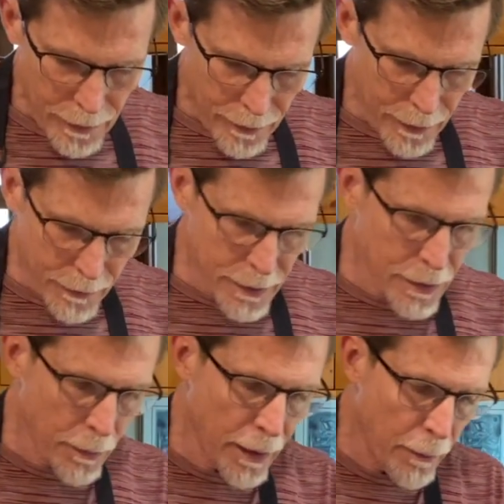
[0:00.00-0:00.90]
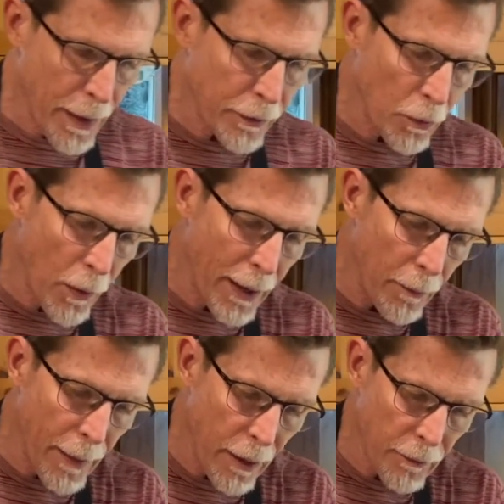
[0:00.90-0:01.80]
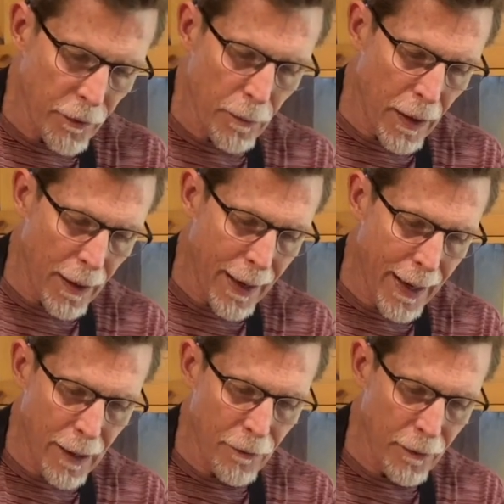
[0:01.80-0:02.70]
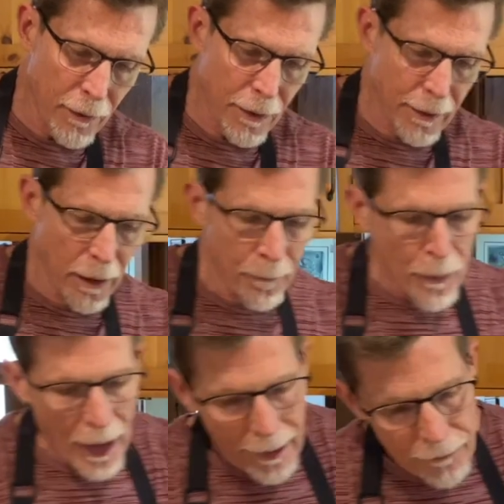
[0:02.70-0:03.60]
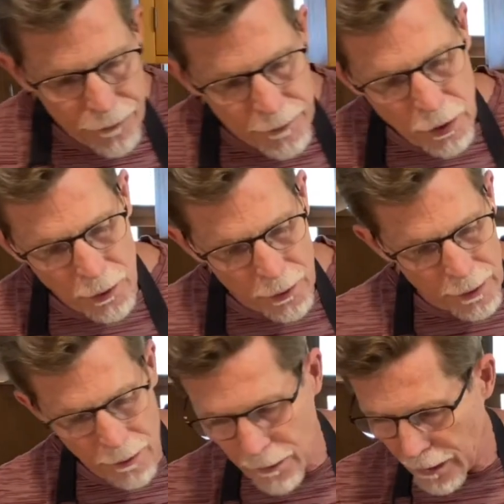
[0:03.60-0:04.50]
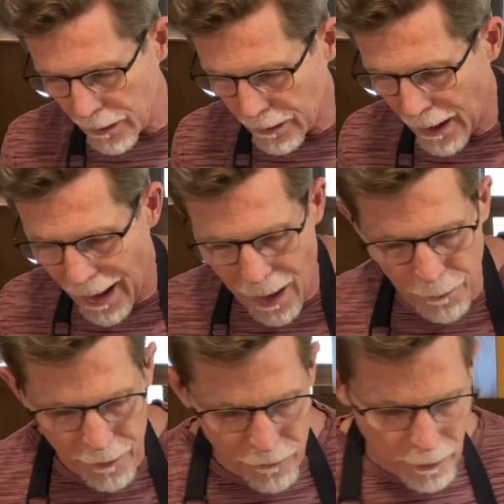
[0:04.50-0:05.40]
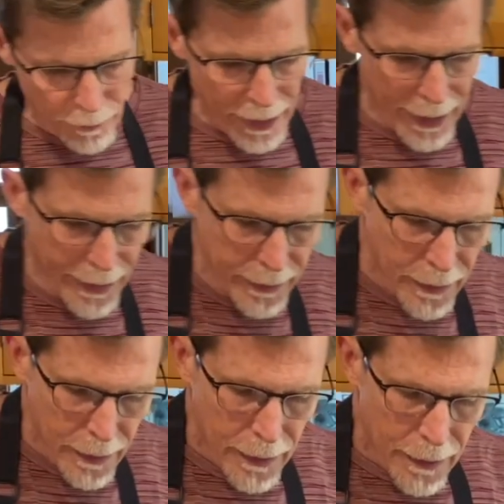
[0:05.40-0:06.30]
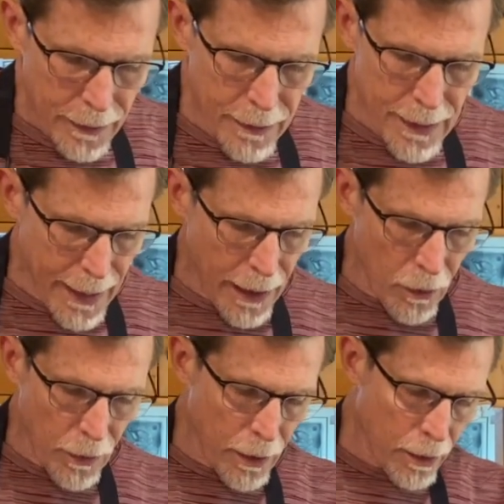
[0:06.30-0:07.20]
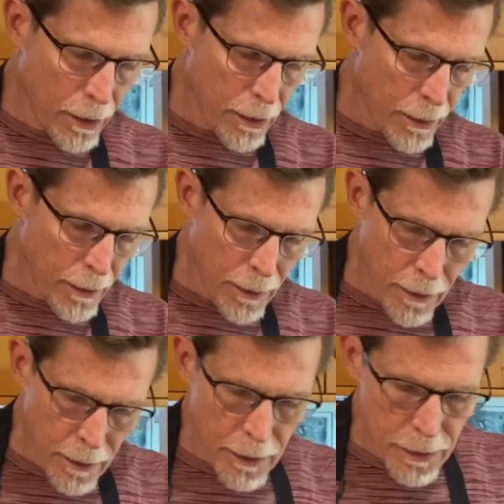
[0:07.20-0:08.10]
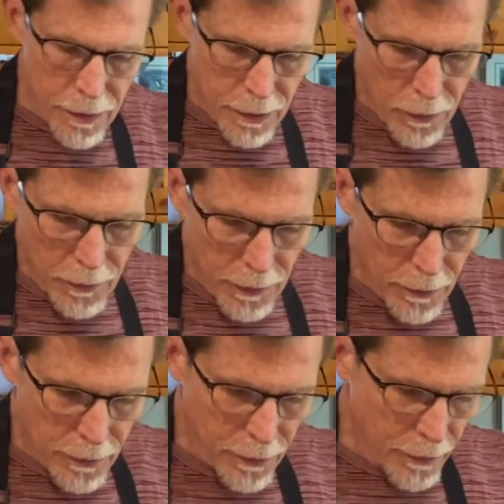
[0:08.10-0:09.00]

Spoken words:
I think this will be about the right amount for about half of it there. I've turned the top of the bag down, so we'll